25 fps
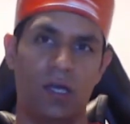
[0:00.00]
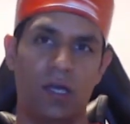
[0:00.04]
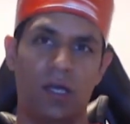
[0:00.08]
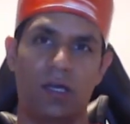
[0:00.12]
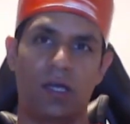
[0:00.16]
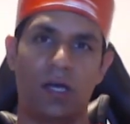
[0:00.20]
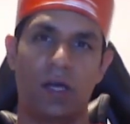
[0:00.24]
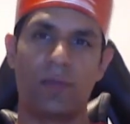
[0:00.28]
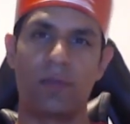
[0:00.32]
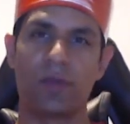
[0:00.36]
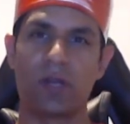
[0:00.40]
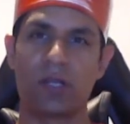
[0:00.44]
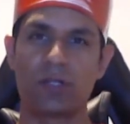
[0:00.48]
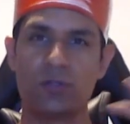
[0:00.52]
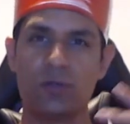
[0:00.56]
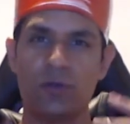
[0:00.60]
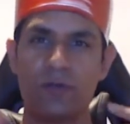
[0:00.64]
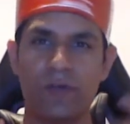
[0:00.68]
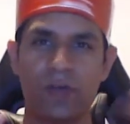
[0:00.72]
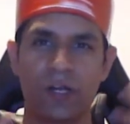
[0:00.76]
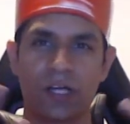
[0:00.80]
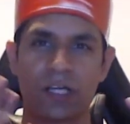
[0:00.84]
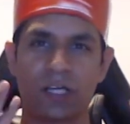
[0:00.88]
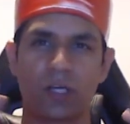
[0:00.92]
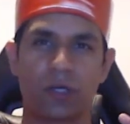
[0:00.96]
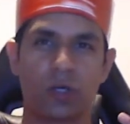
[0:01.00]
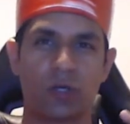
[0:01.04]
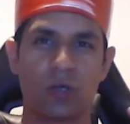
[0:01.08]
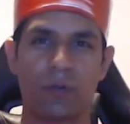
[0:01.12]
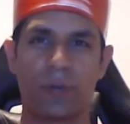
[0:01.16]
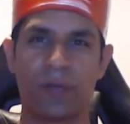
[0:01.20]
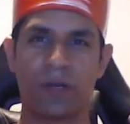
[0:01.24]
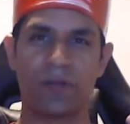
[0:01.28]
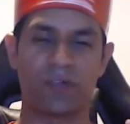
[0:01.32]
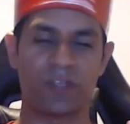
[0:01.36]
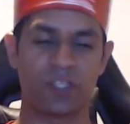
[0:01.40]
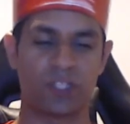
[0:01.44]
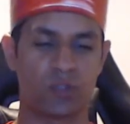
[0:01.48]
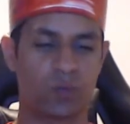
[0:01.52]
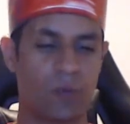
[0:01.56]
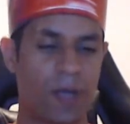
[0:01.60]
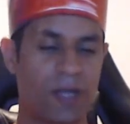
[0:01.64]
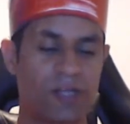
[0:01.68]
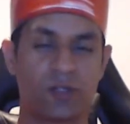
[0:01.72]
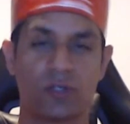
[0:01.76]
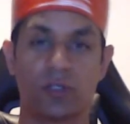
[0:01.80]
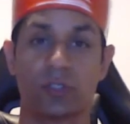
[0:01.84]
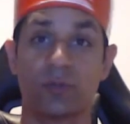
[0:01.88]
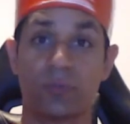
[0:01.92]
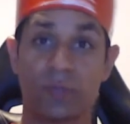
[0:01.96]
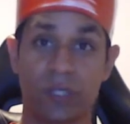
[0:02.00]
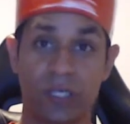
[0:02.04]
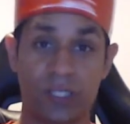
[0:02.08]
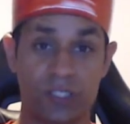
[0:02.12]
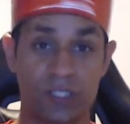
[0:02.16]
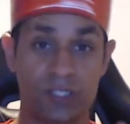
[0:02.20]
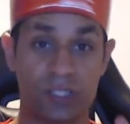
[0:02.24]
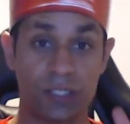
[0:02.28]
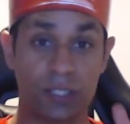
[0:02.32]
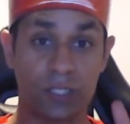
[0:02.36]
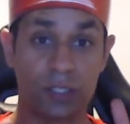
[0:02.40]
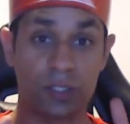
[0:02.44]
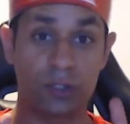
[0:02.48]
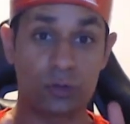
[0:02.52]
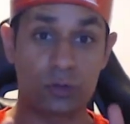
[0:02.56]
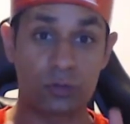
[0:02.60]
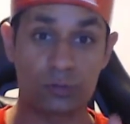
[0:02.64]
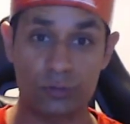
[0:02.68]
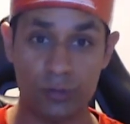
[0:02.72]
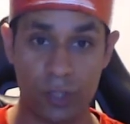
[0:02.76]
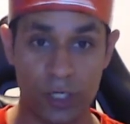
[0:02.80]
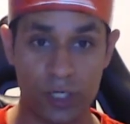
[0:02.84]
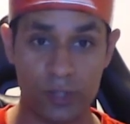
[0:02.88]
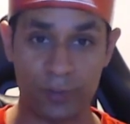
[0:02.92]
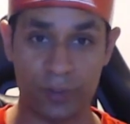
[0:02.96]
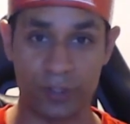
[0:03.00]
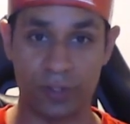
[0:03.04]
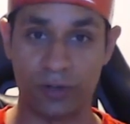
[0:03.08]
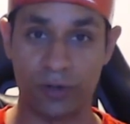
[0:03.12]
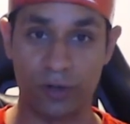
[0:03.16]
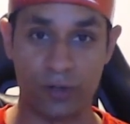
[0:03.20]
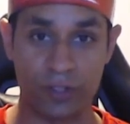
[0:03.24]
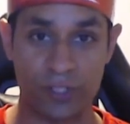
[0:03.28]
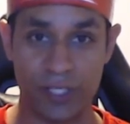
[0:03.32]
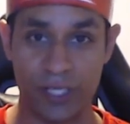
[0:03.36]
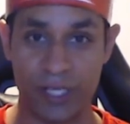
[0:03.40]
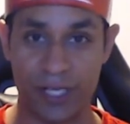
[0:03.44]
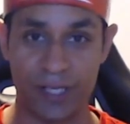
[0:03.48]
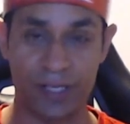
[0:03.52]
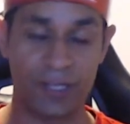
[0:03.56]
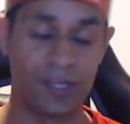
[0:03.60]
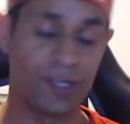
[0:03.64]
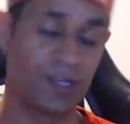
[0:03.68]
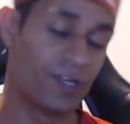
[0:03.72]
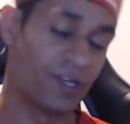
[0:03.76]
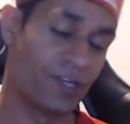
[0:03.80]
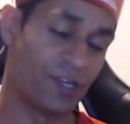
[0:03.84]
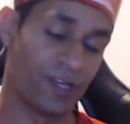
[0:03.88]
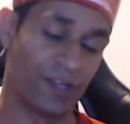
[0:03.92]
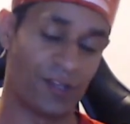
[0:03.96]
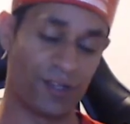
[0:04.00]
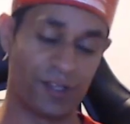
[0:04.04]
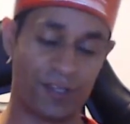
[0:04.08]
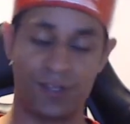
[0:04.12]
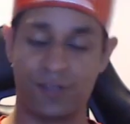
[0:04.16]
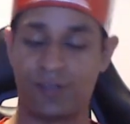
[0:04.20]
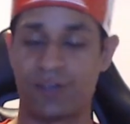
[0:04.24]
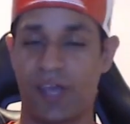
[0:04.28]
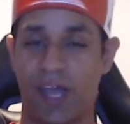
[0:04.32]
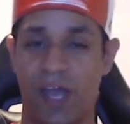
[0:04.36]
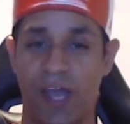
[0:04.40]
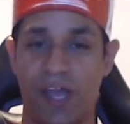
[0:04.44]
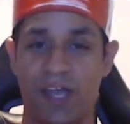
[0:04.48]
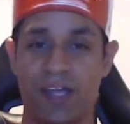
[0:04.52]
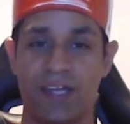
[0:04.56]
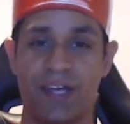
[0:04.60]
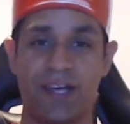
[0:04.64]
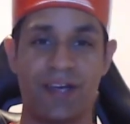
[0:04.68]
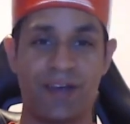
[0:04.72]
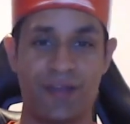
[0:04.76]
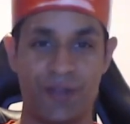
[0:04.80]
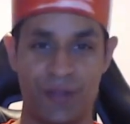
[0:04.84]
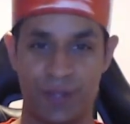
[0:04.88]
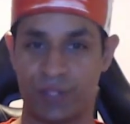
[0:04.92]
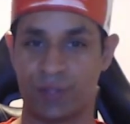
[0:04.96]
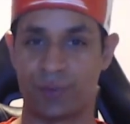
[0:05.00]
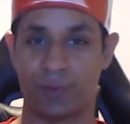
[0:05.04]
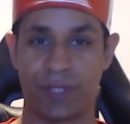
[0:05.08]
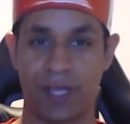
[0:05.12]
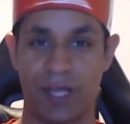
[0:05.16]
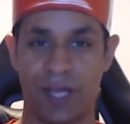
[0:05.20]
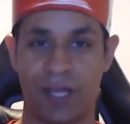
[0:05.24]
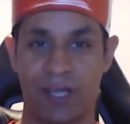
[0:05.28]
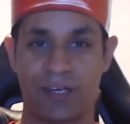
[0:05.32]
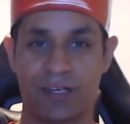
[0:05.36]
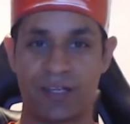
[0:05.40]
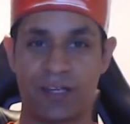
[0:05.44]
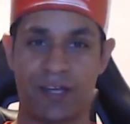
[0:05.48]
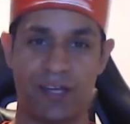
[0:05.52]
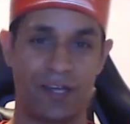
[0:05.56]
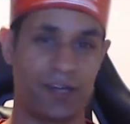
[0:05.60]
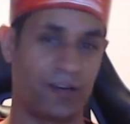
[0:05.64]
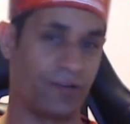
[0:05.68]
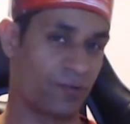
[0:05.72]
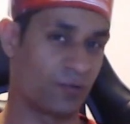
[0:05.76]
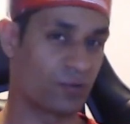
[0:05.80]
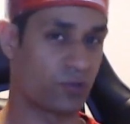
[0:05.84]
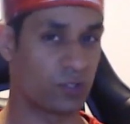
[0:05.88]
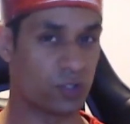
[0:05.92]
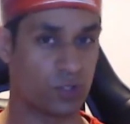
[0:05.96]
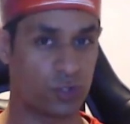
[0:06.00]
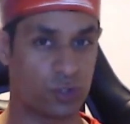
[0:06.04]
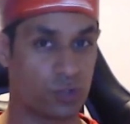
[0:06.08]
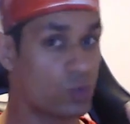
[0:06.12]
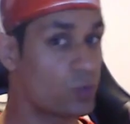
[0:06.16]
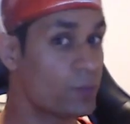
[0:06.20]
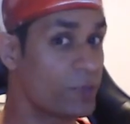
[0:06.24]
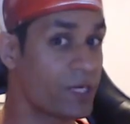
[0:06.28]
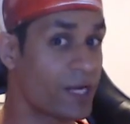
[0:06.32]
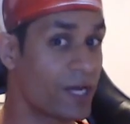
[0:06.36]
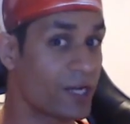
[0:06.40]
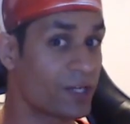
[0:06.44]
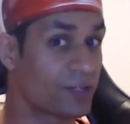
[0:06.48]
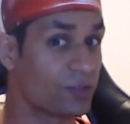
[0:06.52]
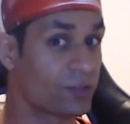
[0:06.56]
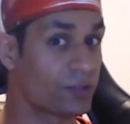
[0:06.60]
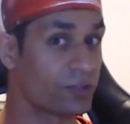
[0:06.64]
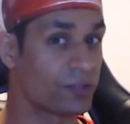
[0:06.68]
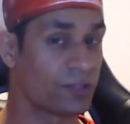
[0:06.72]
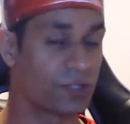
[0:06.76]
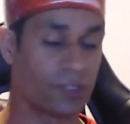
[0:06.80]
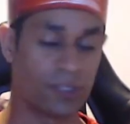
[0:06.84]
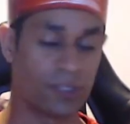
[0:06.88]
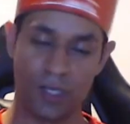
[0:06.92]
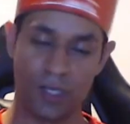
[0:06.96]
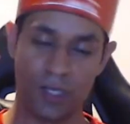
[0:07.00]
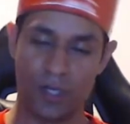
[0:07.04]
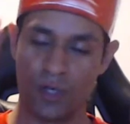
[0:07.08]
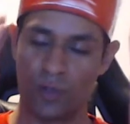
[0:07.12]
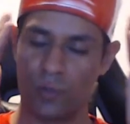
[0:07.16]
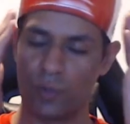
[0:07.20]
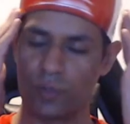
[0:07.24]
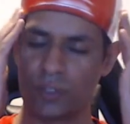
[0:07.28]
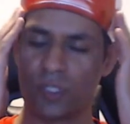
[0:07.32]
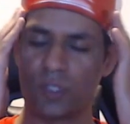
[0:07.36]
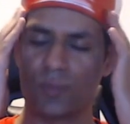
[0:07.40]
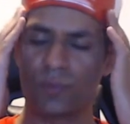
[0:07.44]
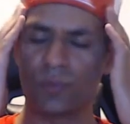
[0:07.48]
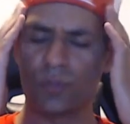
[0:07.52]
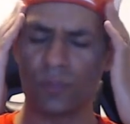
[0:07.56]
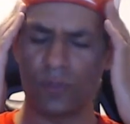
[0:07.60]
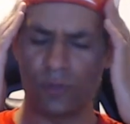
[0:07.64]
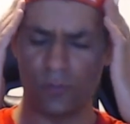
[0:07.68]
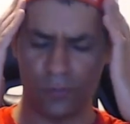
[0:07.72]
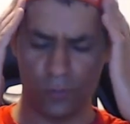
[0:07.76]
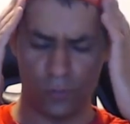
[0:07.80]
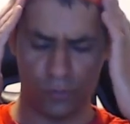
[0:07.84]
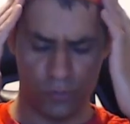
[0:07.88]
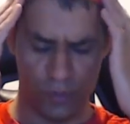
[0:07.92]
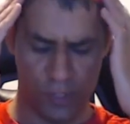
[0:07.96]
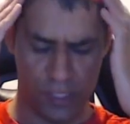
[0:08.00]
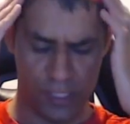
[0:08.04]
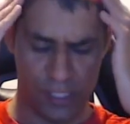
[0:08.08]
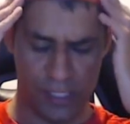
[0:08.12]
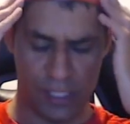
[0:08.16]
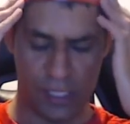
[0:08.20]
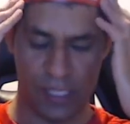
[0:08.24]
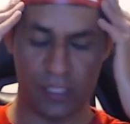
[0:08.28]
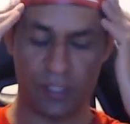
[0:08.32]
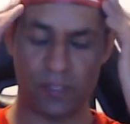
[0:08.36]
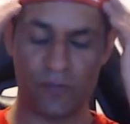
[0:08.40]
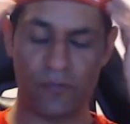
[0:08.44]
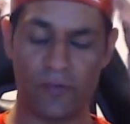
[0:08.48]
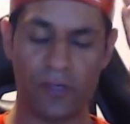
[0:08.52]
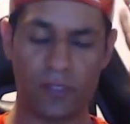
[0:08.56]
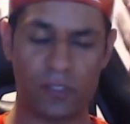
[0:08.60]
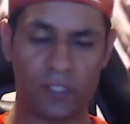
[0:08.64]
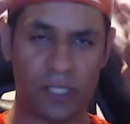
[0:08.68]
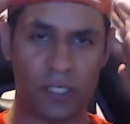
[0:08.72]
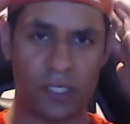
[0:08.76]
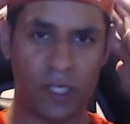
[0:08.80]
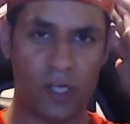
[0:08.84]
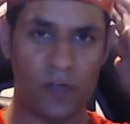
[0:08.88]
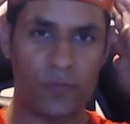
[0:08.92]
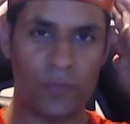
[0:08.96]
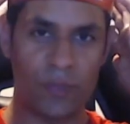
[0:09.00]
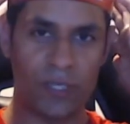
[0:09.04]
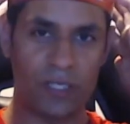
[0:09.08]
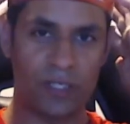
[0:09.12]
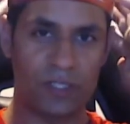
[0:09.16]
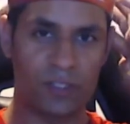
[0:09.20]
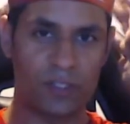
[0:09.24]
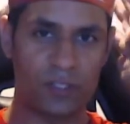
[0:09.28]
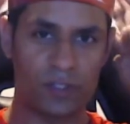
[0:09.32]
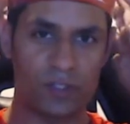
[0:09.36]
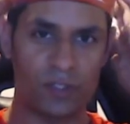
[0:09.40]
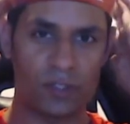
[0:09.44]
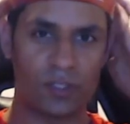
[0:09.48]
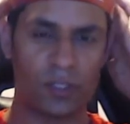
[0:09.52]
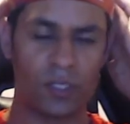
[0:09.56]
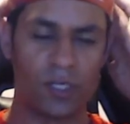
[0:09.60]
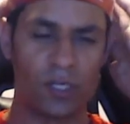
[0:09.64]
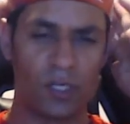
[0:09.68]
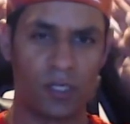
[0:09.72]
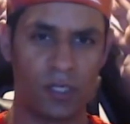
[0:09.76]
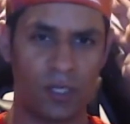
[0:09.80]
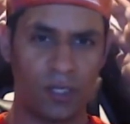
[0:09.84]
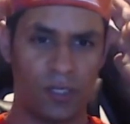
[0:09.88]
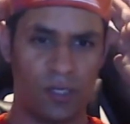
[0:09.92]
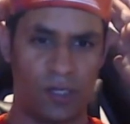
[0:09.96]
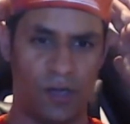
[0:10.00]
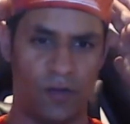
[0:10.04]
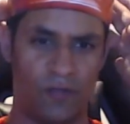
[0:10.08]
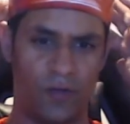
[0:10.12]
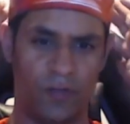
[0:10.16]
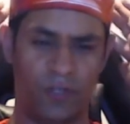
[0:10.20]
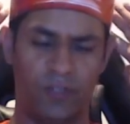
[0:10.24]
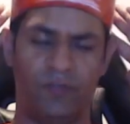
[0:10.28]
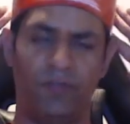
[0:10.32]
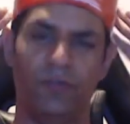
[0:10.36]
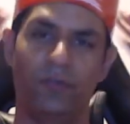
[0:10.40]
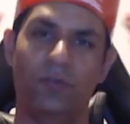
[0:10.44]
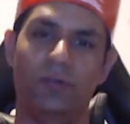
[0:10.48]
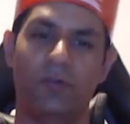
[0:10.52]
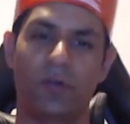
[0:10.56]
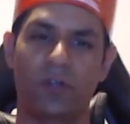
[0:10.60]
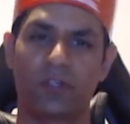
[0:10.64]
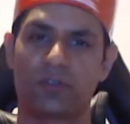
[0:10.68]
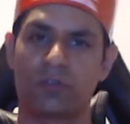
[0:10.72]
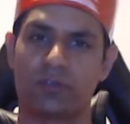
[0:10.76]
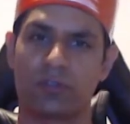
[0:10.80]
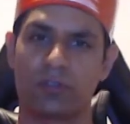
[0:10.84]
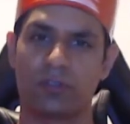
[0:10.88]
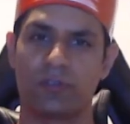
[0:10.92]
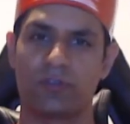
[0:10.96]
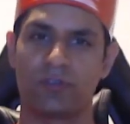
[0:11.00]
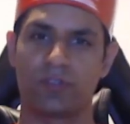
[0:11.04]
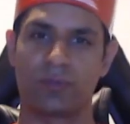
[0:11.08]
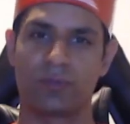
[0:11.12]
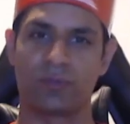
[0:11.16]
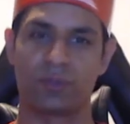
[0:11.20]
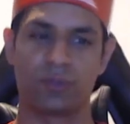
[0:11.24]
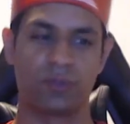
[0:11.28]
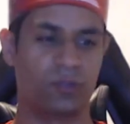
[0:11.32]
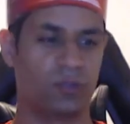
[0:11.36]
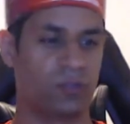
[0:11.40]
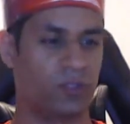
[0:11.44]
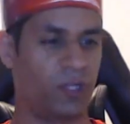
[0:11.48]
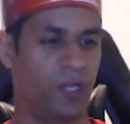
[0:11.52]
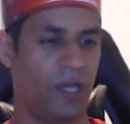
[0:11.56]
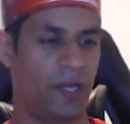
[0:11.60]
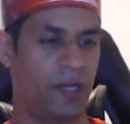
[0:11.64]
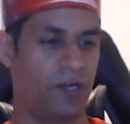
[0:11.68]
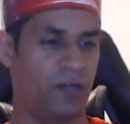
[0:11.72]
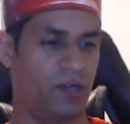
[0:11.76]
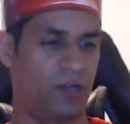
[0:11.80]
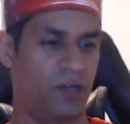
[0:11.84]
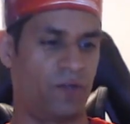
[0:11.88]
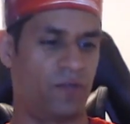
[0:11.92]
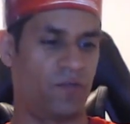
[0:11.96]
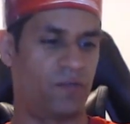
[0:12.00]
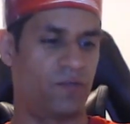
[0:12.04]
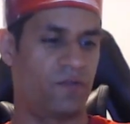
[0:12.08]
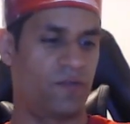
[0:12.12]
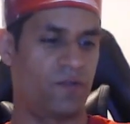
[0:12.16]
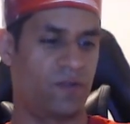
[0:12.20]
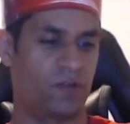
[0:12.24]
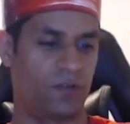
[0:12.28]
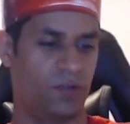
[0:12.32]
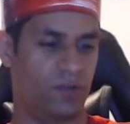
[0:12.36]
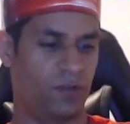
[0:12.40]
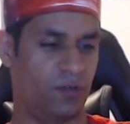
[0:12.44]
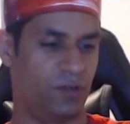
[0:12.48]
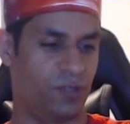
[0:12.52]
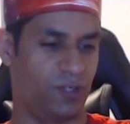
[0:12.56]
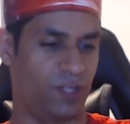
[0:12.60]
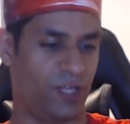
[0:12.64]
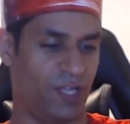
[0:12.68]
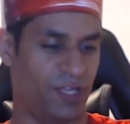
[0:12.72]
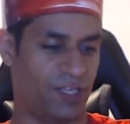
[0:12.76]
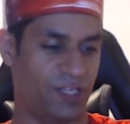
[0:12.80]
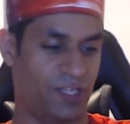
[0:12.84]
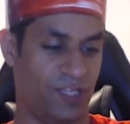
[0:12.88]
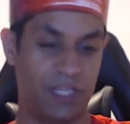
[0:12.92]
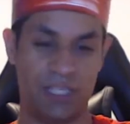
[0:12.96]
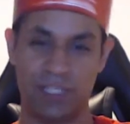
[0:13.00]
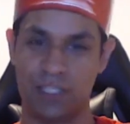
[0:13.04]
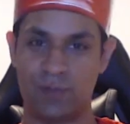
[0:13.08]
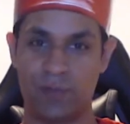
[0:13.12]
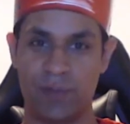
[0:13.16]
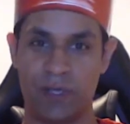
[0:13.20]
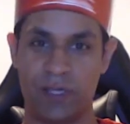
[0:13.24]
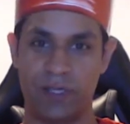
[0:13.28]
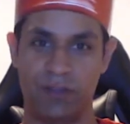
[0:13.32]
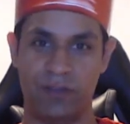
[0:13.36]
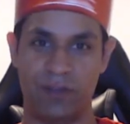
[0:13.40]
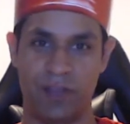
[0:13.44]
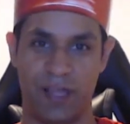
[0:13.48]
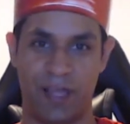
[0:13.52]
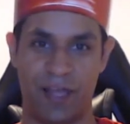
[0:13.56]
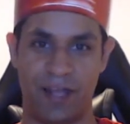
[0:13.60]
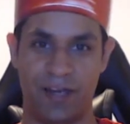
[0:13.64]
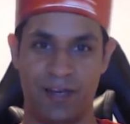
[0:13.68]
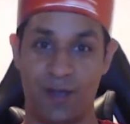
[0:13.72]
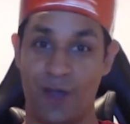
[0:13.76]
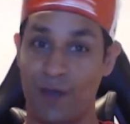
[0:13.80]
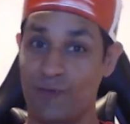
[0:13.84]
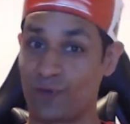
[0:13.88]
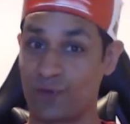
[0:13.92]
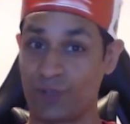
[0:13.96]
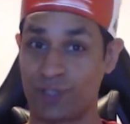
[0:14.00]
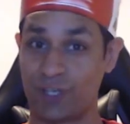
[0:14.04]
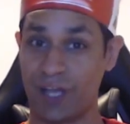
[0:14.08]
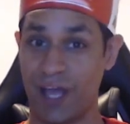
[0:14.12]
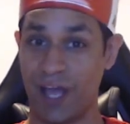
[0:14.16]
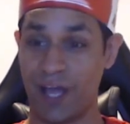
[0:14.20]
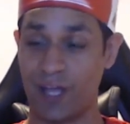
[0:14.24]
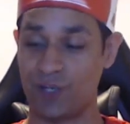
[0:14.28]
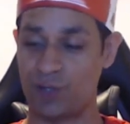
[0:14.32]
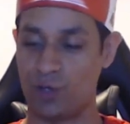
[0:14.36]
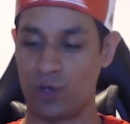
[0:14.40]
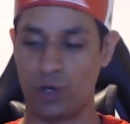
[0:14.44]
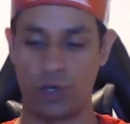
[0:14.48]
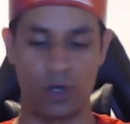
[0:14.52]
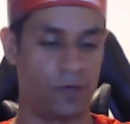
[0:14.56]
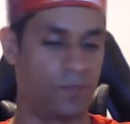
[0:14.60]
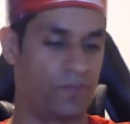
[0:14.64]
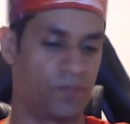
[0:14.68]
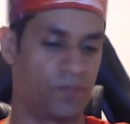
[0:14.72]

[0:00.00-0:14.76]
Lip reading: But I do feel like I've got a bit of a sweat on, because it's incredibly hot here in the UK this weekend. I've got this stupid hat on, which is beautiful, really. It feels like I've been to a fast food restaurant of some sort, and I've got a kids meal, and I've got a hat on.